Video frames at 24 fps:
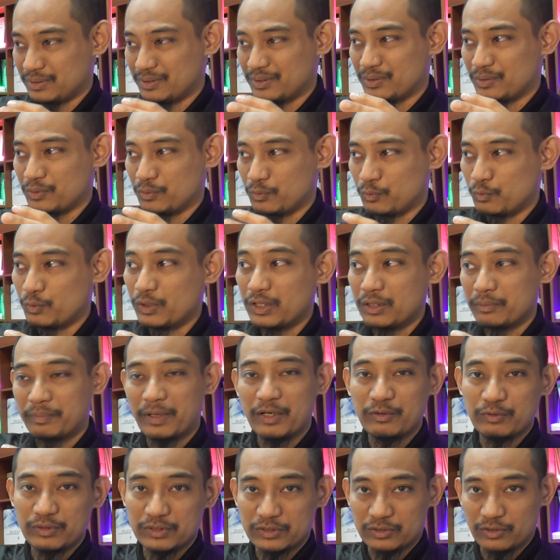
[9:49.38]
world
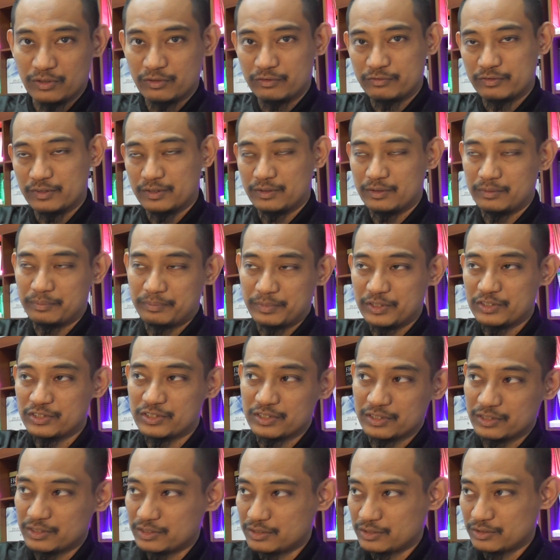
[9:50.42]
powers of
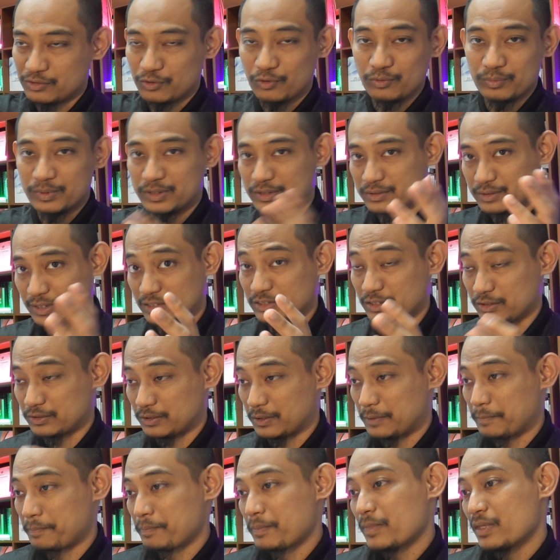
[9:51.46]
Persian, Roman,
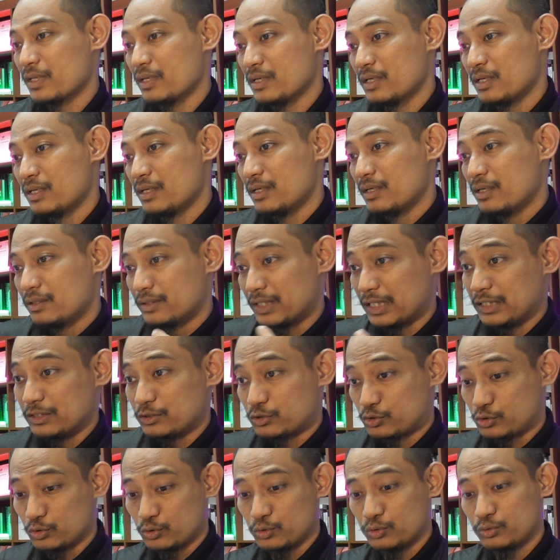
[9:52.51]
etc. Right.
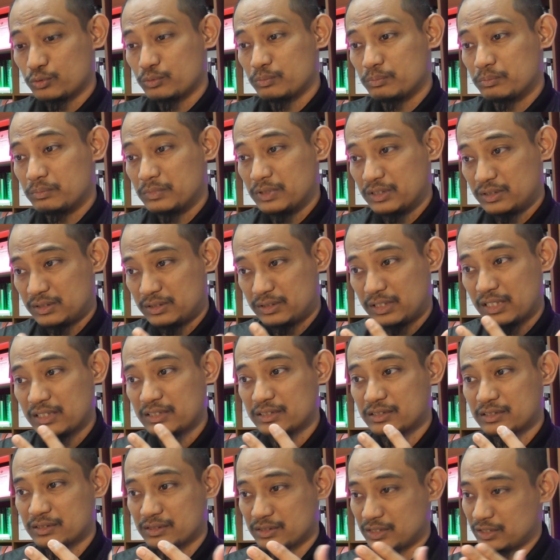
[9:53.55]
So it
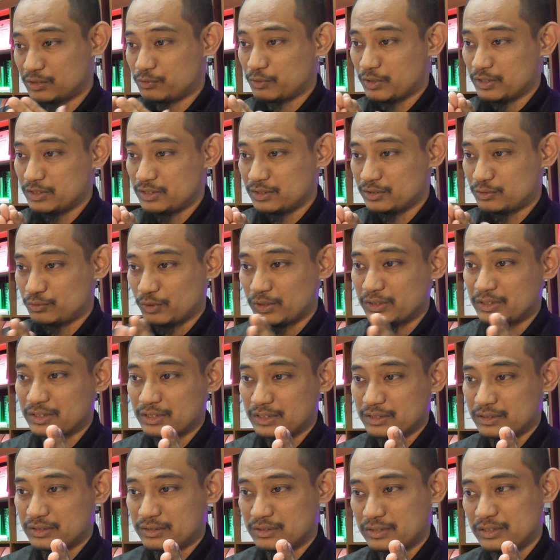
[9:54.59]
does require
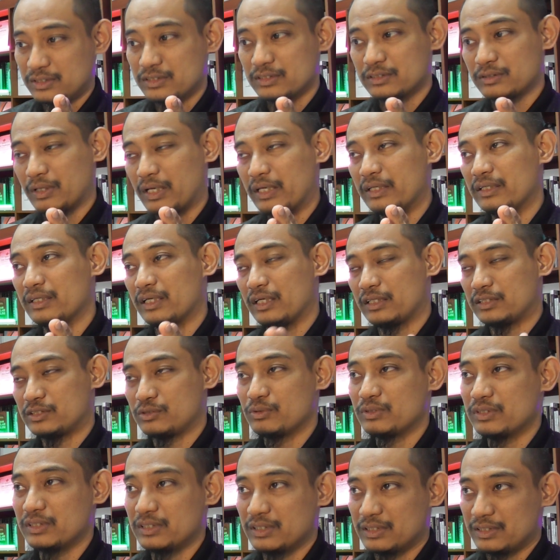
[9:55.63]
23 years, and
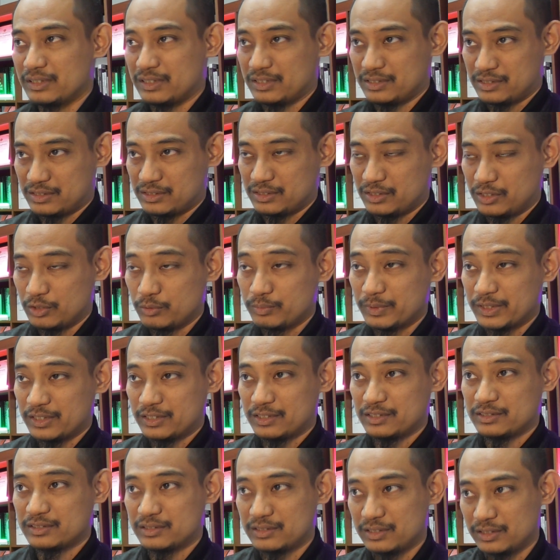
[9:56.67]
actually in his human
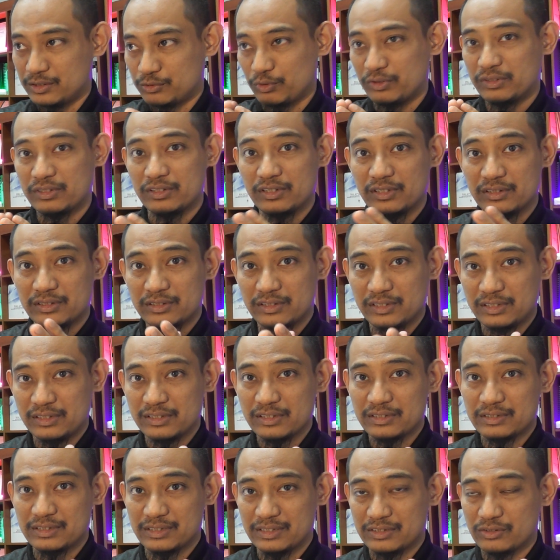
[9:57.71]
history 23
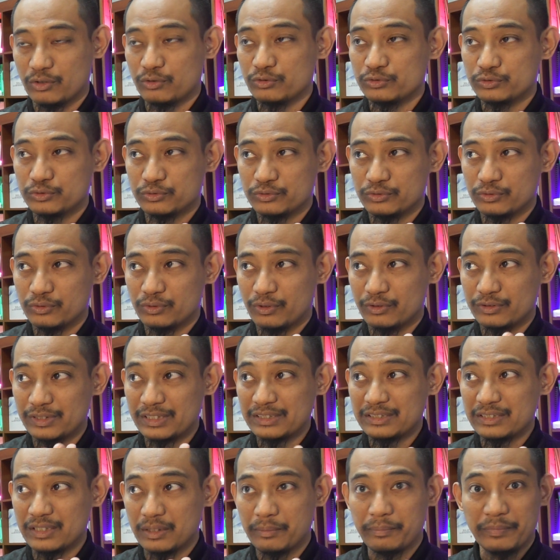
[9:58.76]
years is also
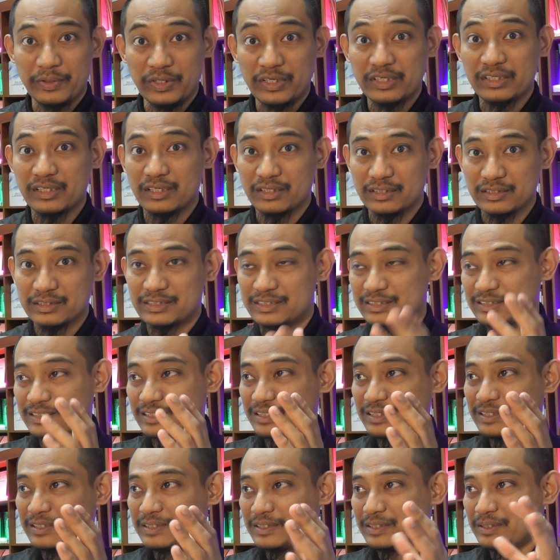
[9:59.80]
already a miraculous,
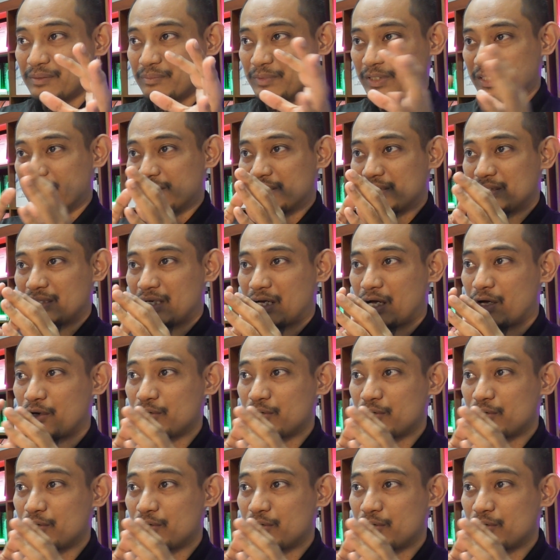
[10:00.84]
meaning how